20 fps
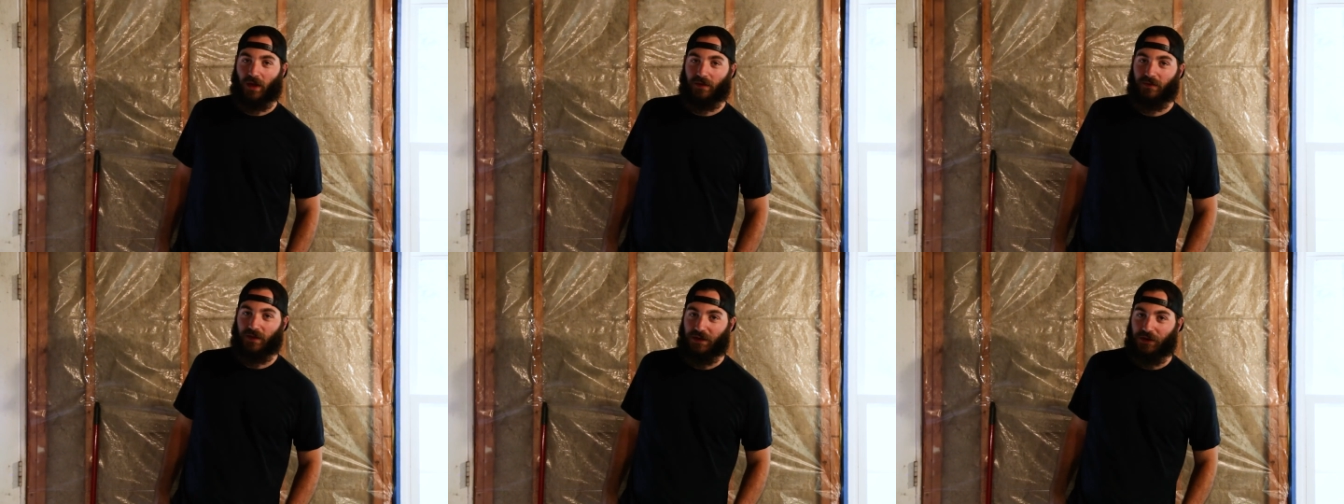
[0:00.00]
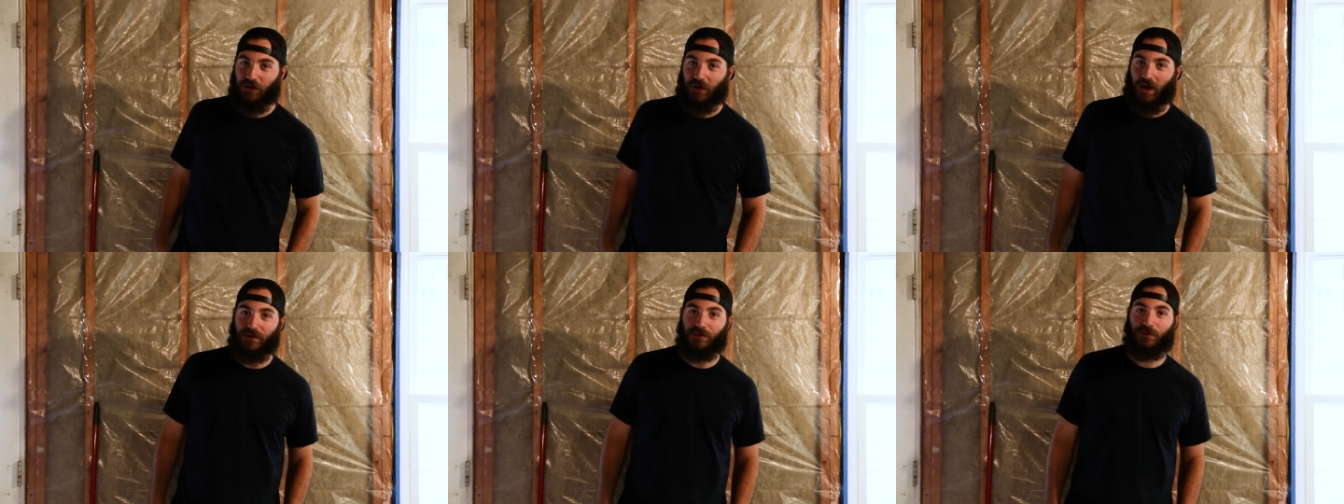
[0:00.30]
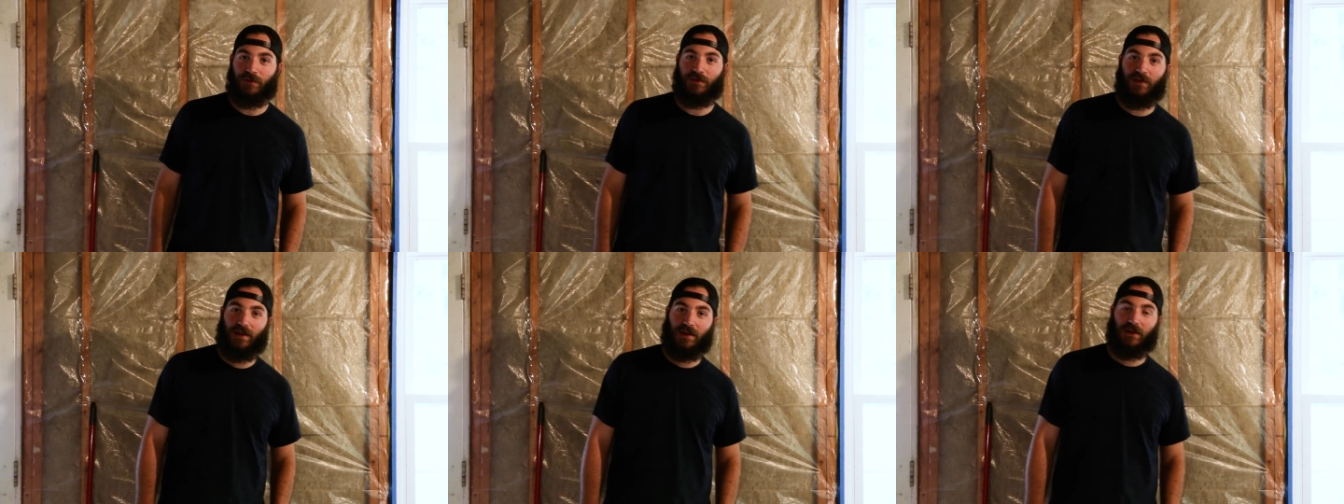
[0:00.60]
Thank you guys
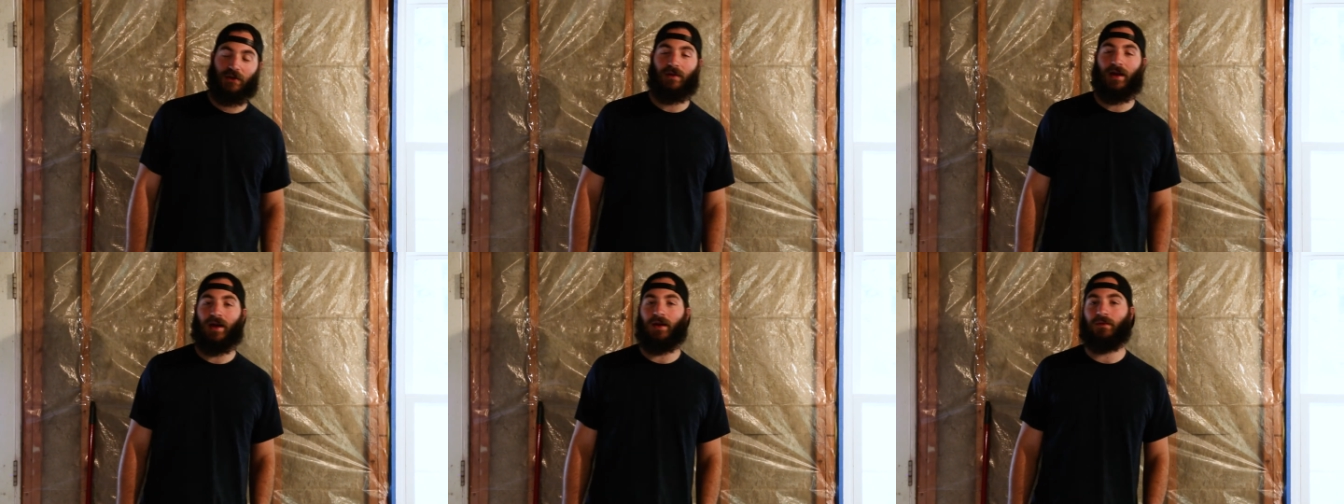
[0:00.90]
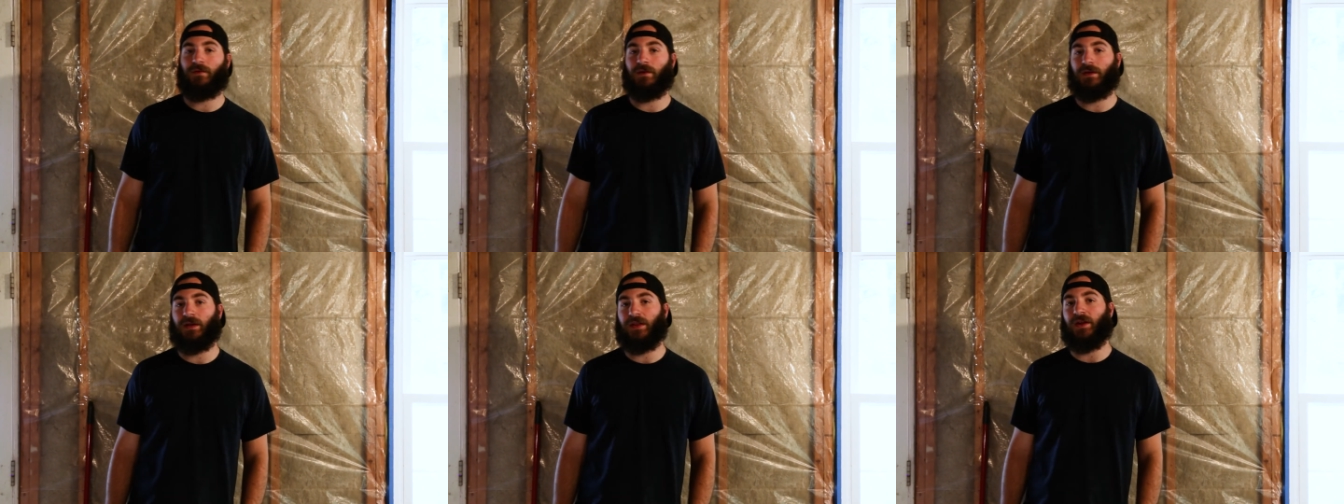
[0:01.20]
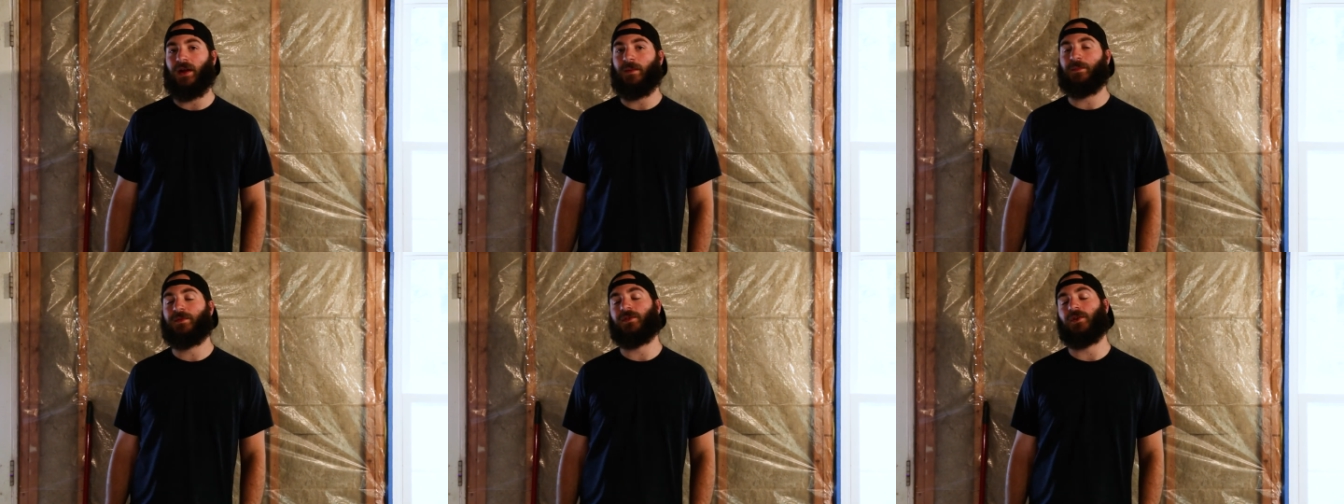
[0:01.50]
for sticking around for
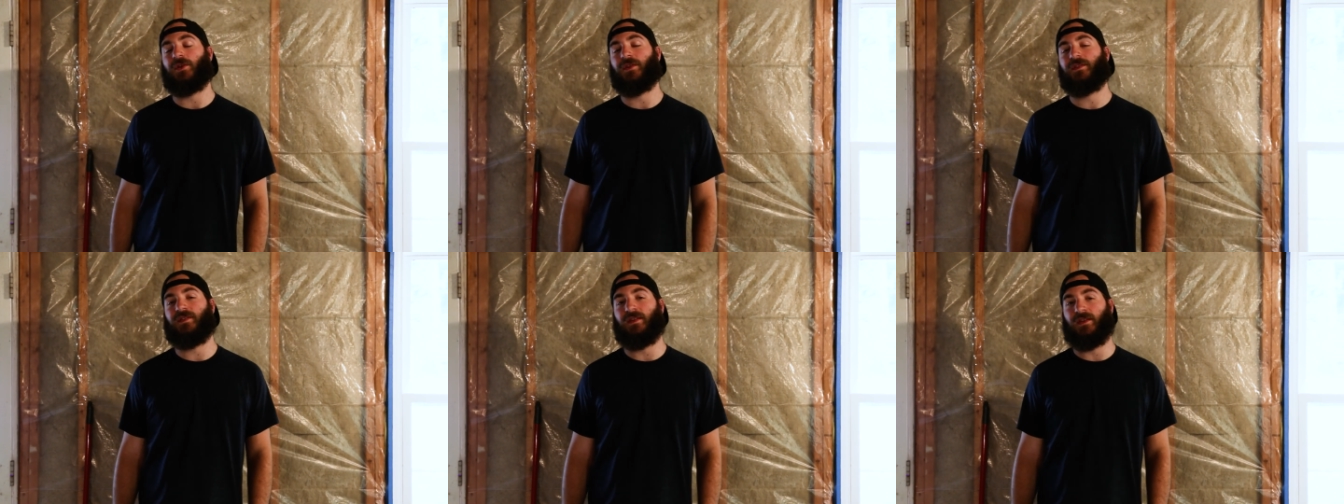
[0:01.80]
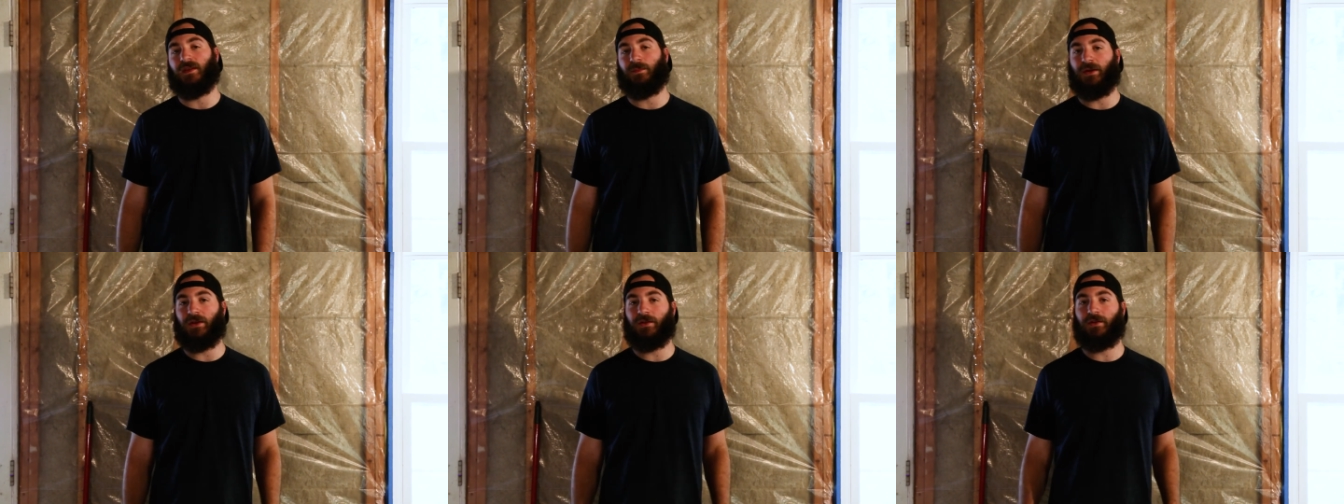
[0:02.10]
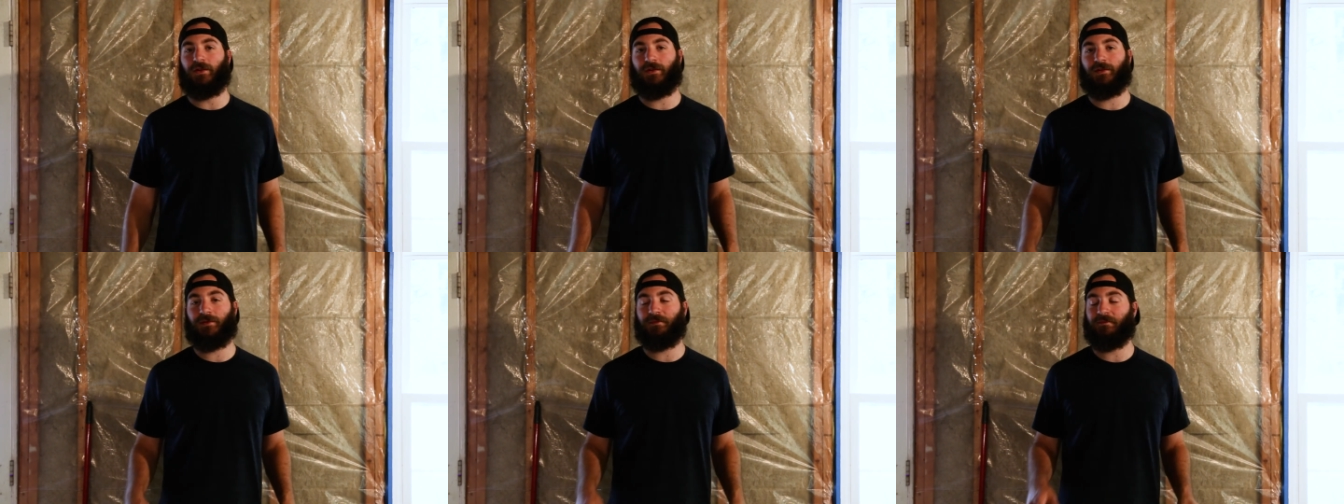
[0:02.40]
another episode of Silly
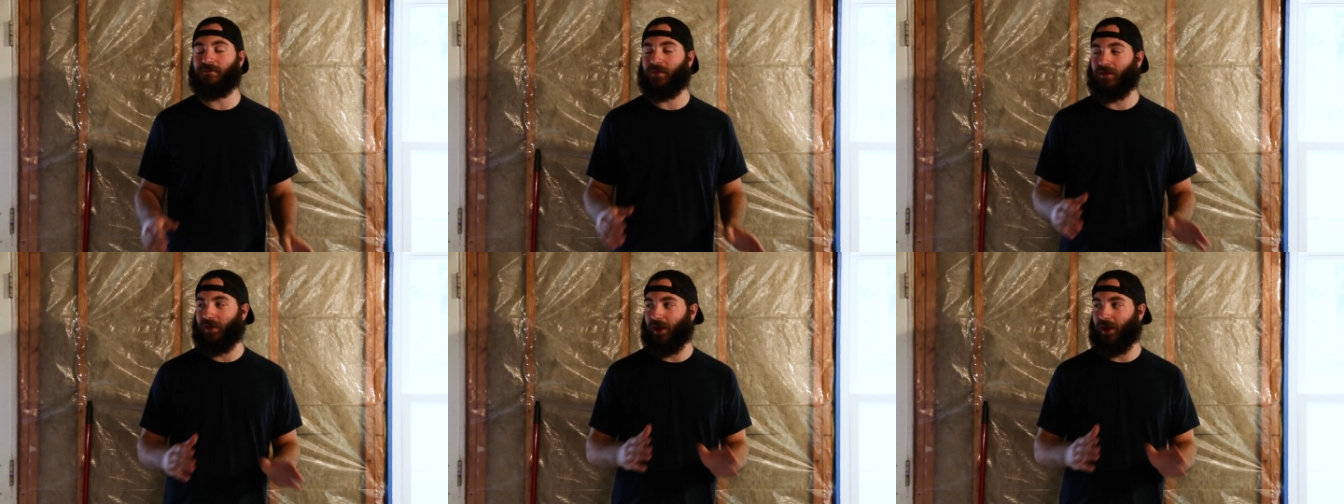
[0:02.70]
Builders.